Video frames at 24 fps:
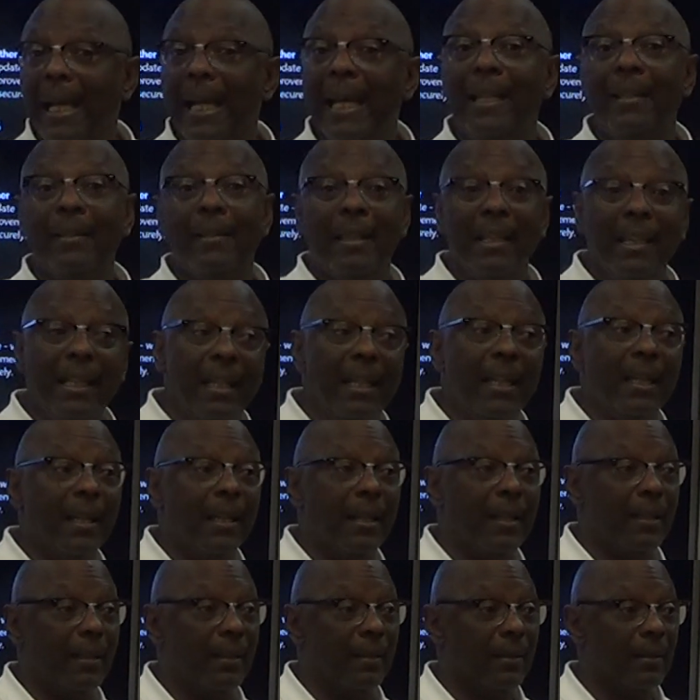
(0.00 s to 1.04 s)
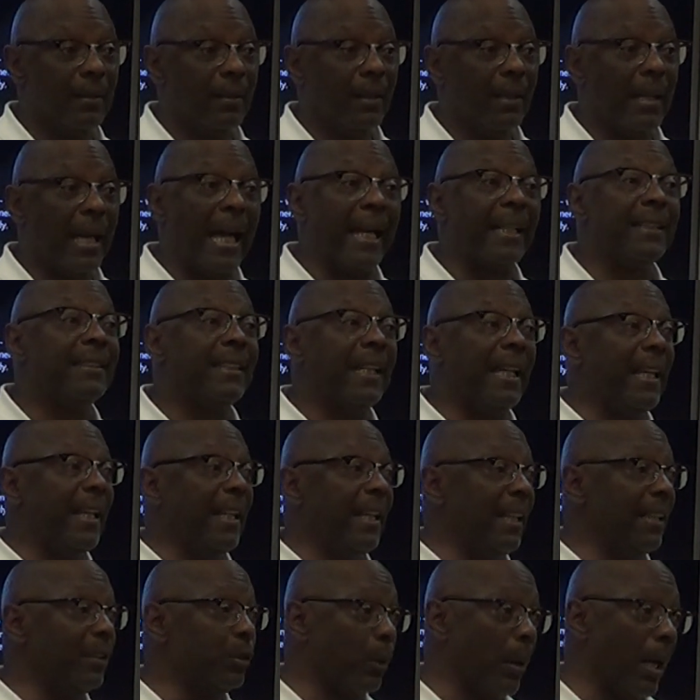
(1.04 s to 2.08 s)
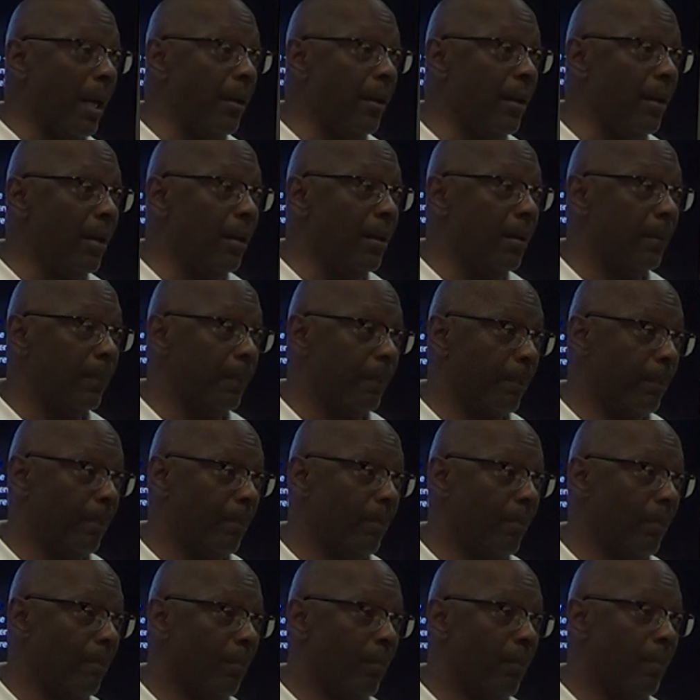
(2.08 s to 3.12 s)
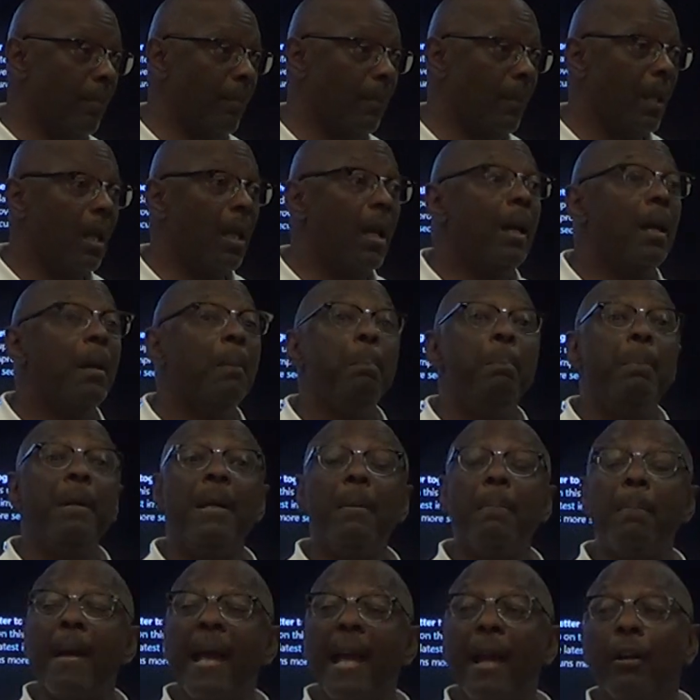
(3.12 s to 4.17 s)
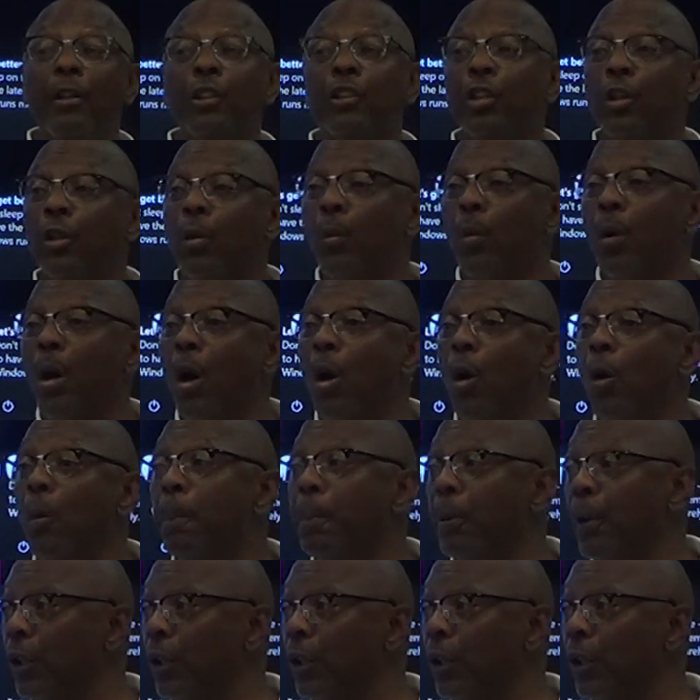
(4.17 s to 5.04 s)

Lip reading: And then, I can tell you this right here. Being married to the wrong